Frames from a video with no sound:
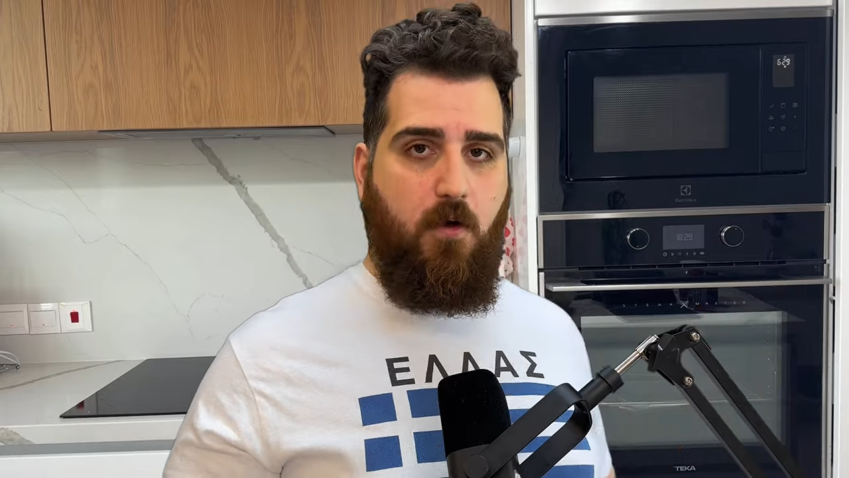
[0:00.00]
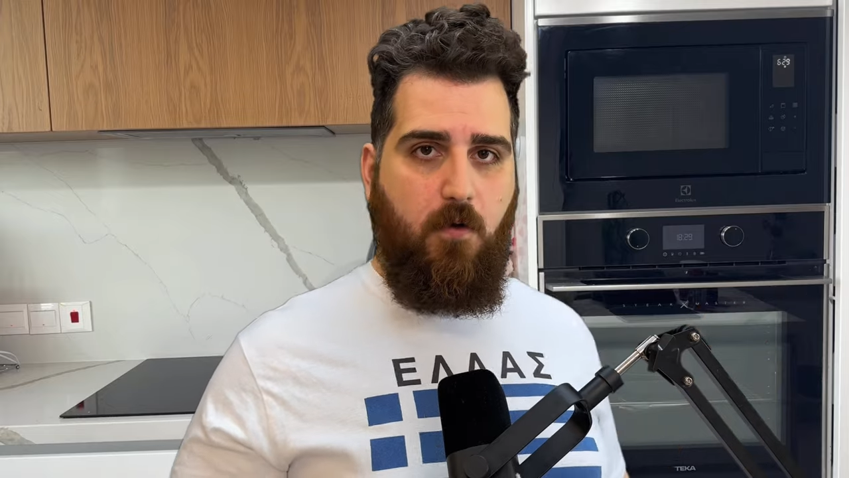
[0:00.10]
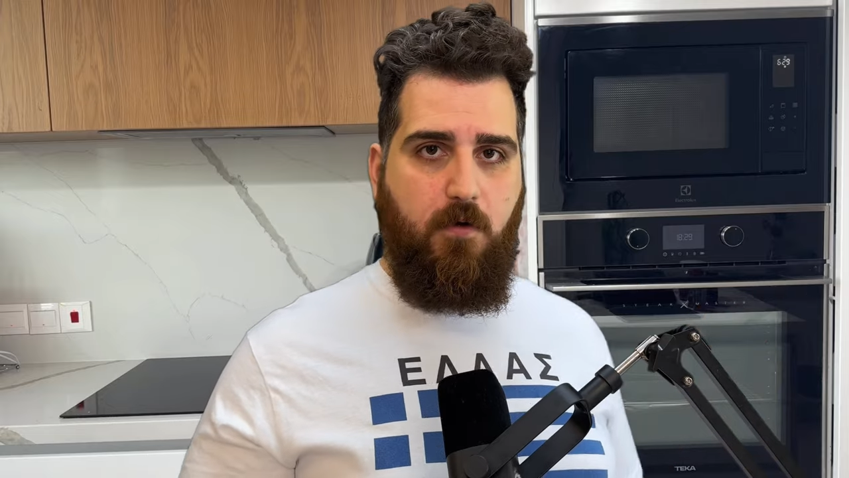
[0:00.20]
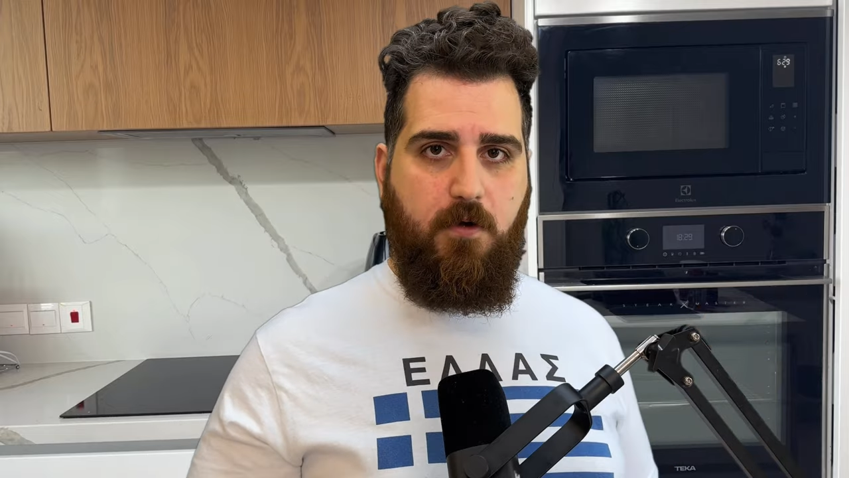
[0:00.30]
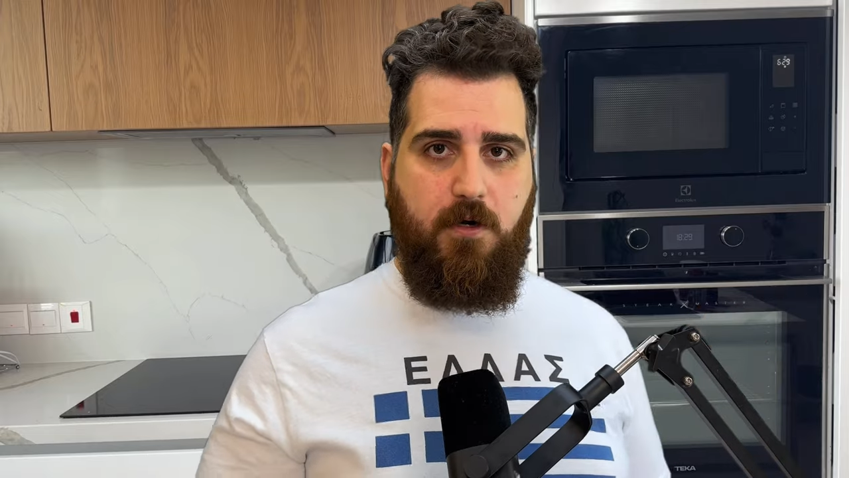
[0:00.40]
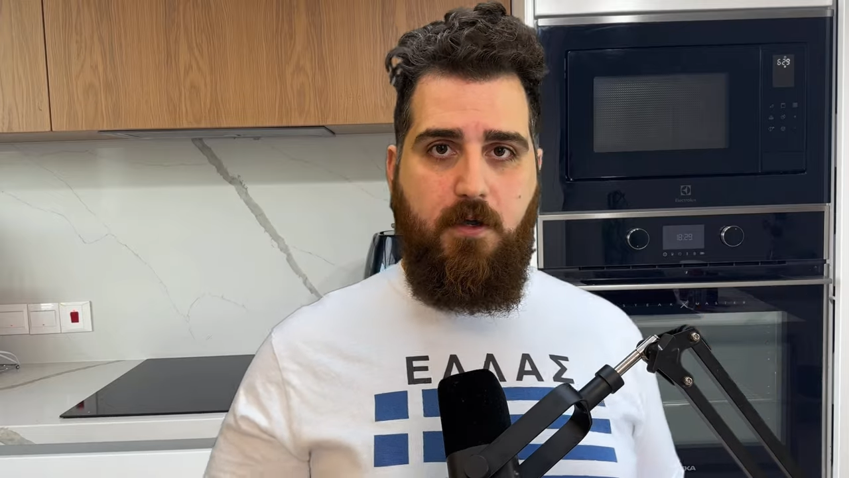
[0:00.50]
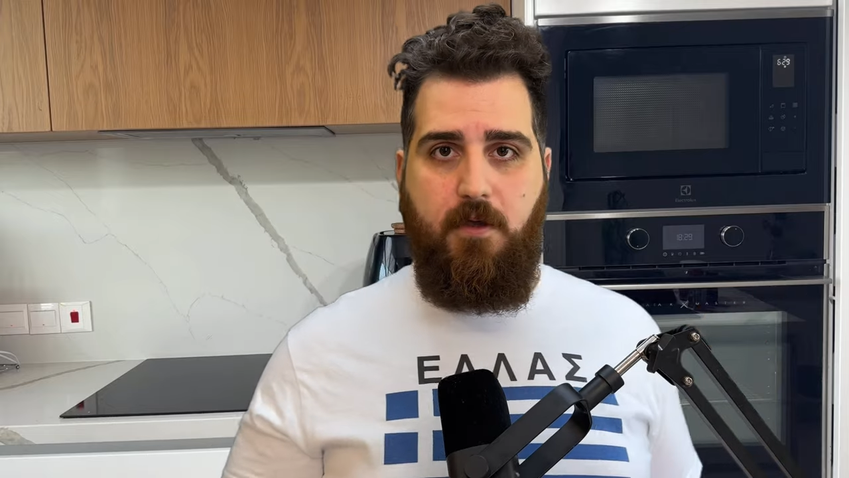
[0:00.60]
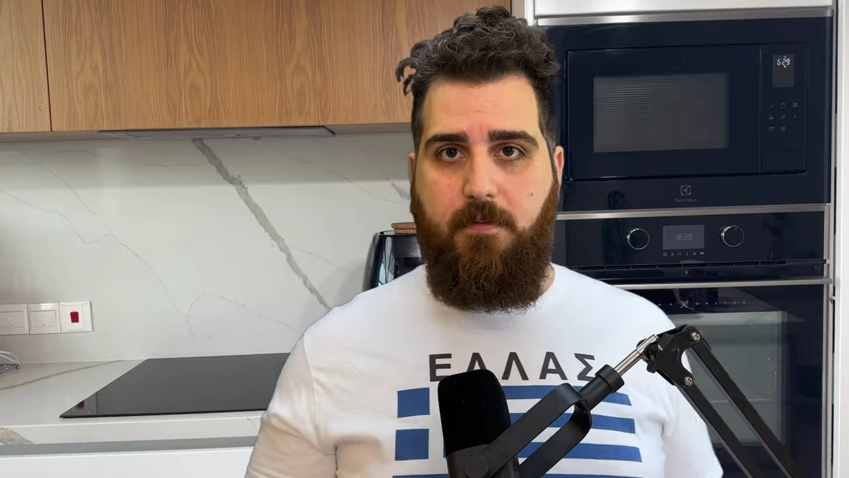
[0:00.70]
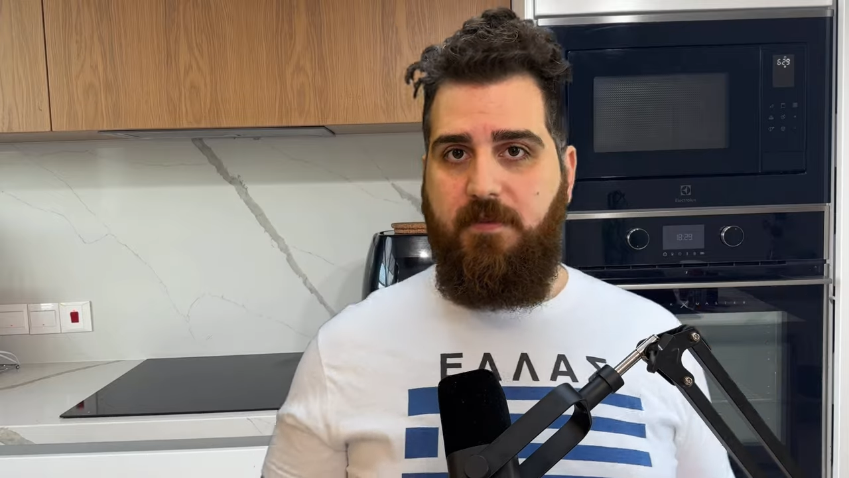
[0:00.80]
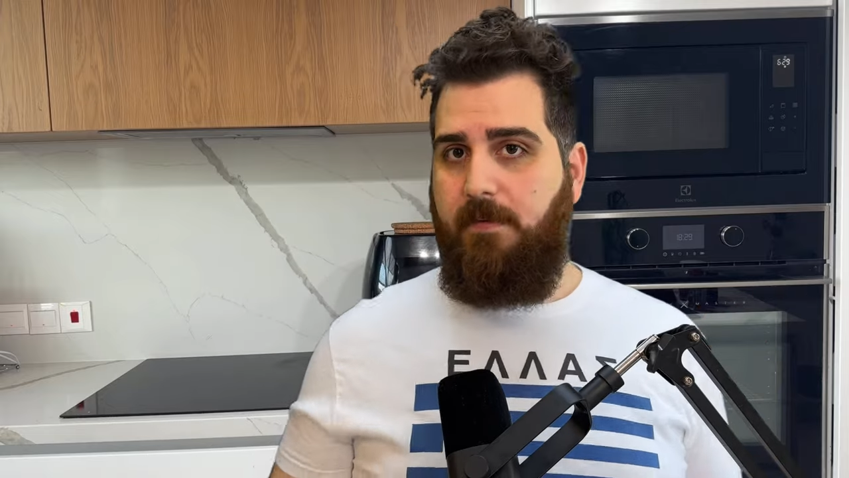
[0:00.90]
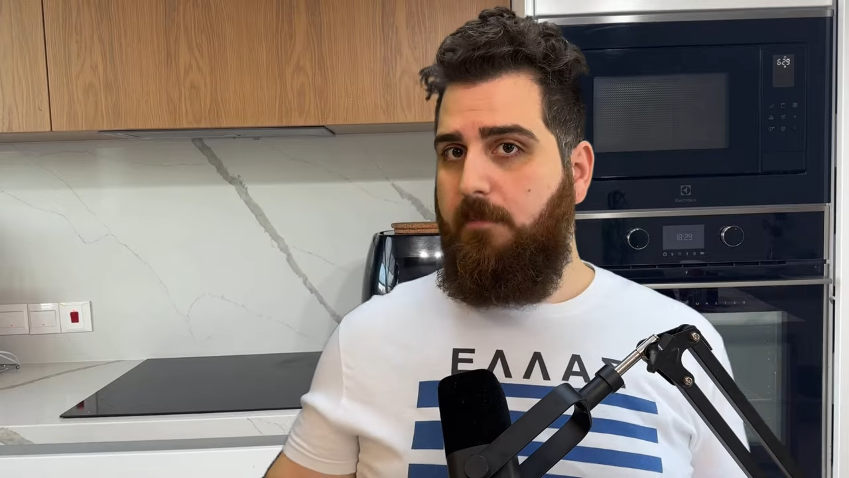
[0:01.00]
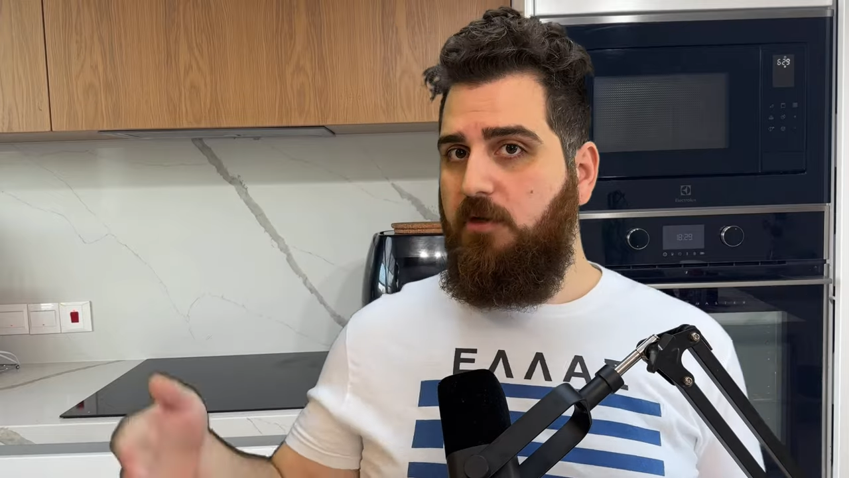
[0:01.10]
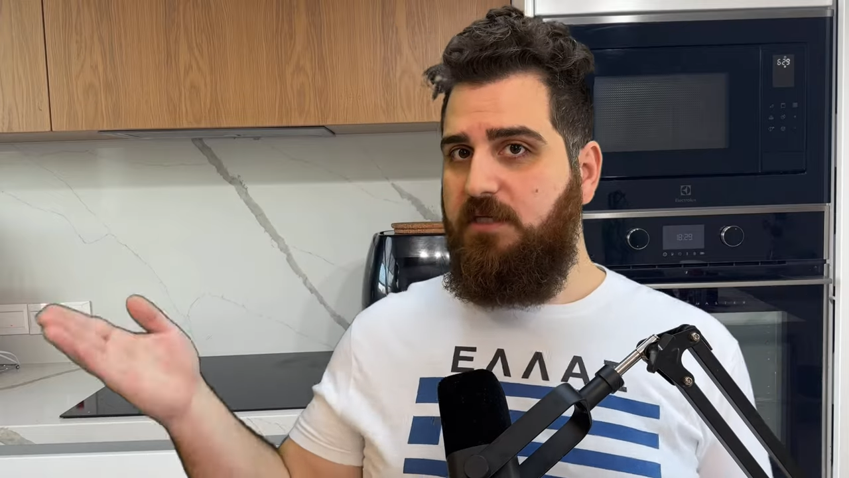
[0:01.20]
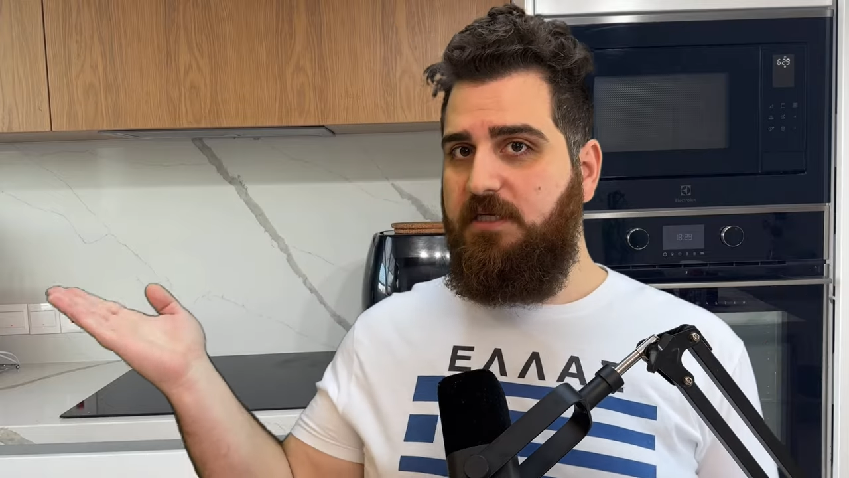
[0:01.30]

or the modern